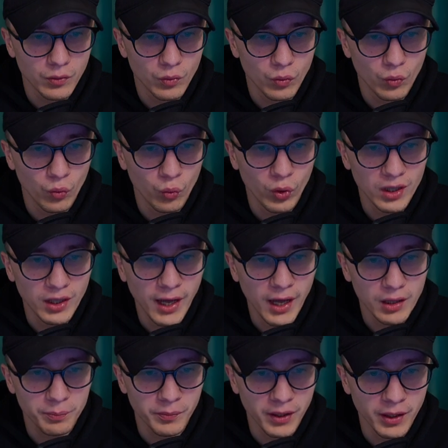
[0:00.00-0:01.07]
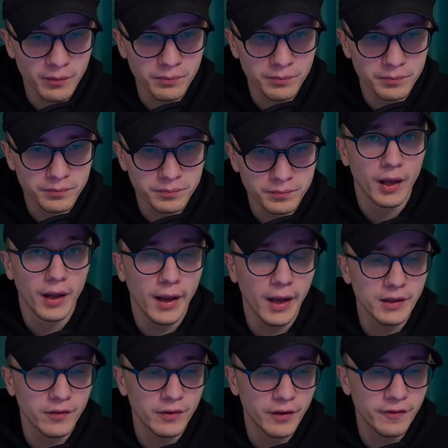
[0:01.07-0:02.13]
will help me. And
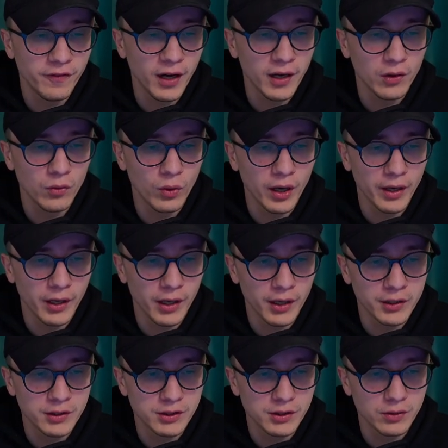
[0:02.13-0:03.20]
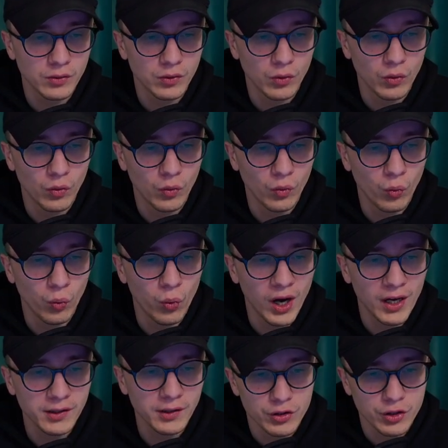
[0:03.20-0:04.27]
the very final one is,
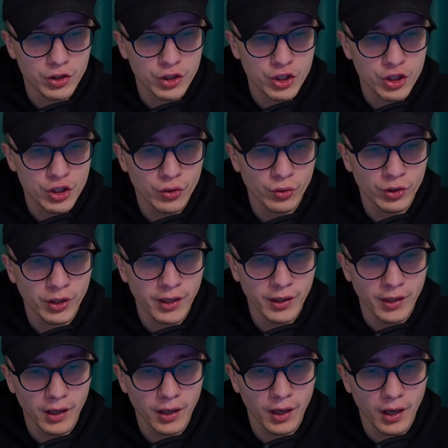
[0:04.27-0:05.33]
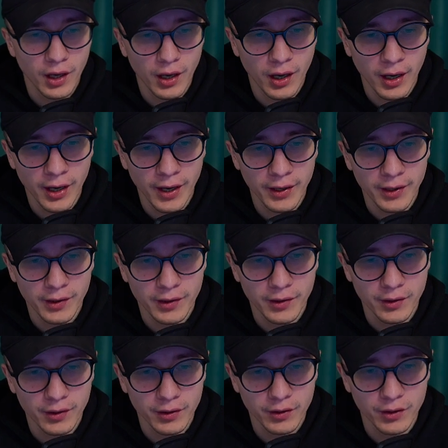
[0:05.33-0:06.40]
what should I
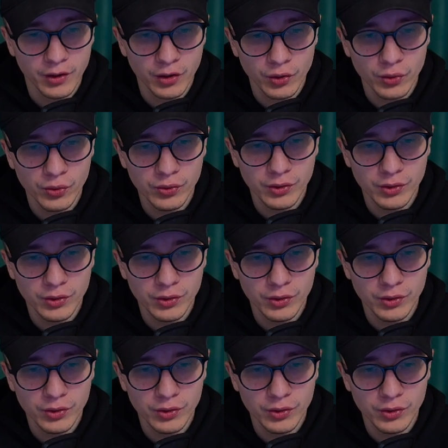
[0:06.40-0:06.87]
do